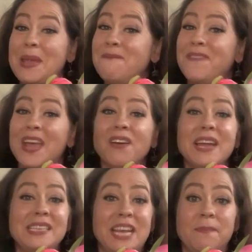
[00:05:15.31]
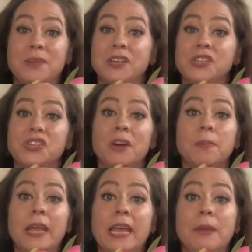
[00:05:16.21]
be very tempted to start
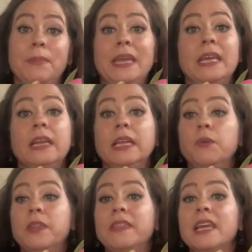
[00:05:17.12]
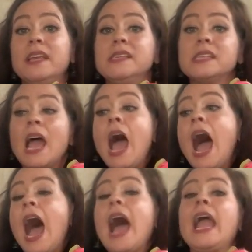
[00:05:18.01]
playing immediately with these,
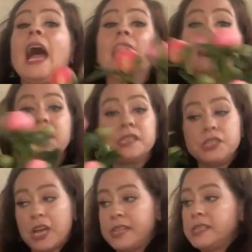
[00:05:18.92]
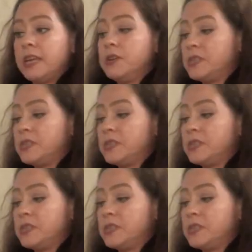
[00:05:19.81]
I highly suggest that you